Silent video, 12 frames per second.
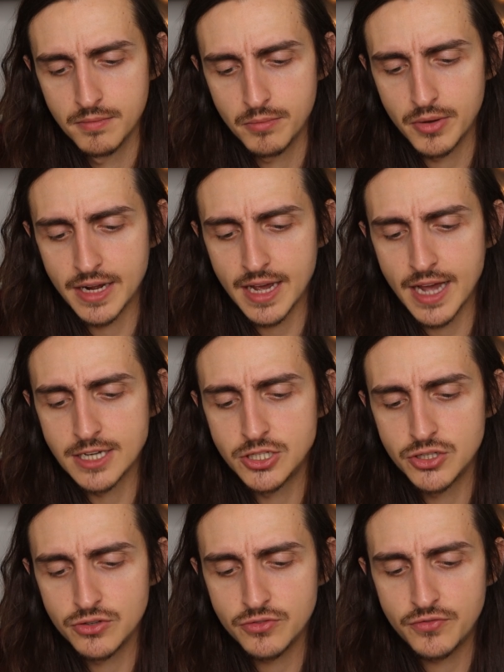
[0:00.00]
But I, I
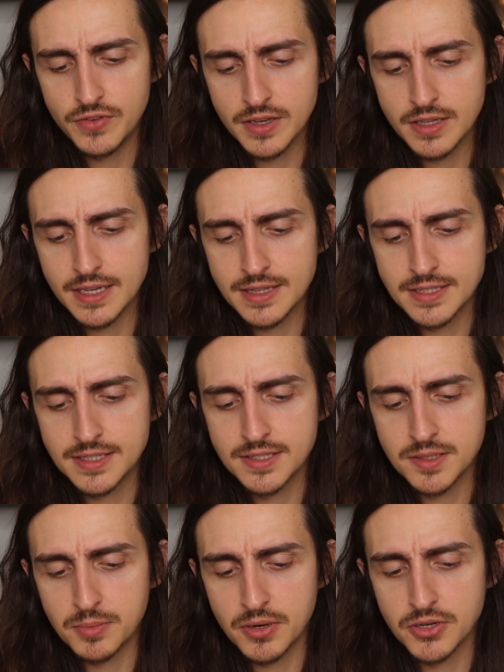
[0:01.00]
do feel like this
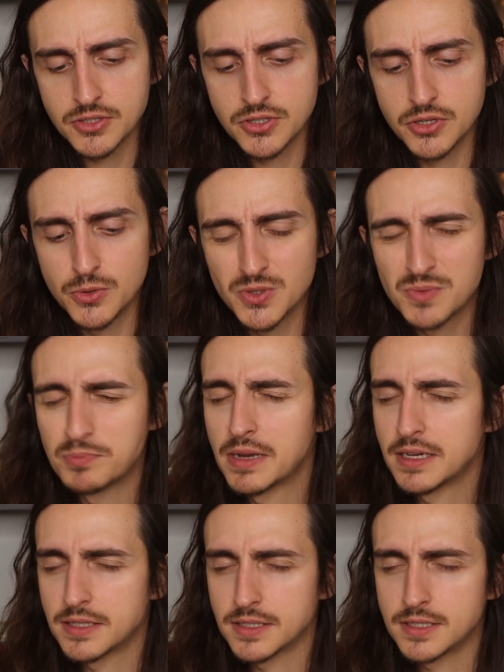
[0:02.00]
is a person who is
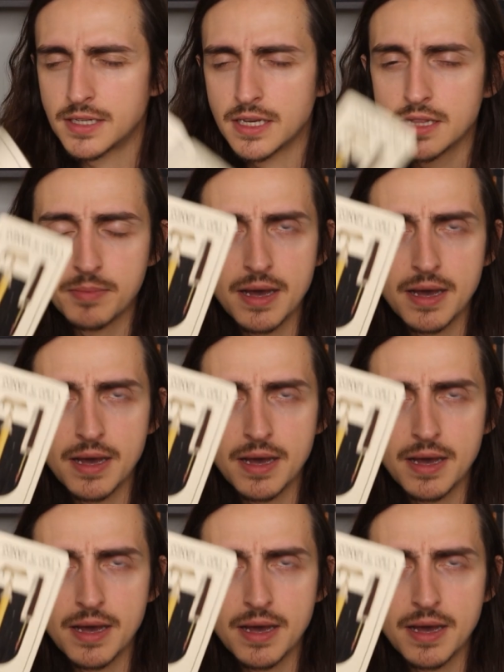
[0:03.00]
meant to stay in the